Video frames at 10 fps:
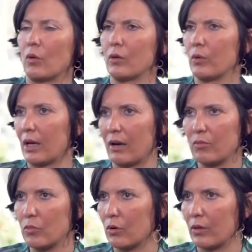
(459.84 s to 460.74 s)
way, we
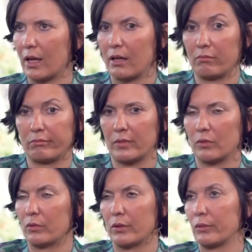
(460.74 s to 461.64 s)

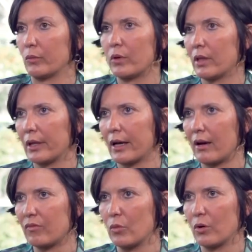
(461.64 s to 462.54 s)
didn't
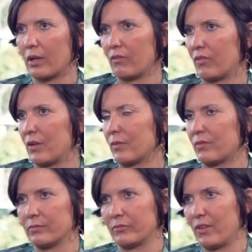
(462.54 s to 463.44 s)
have more than
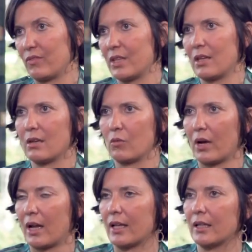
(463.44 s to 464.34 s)
50,
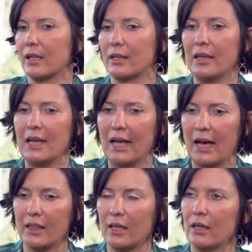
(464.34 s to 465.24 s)
100.
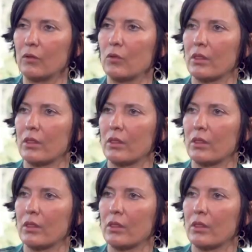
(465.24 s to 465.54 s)
And then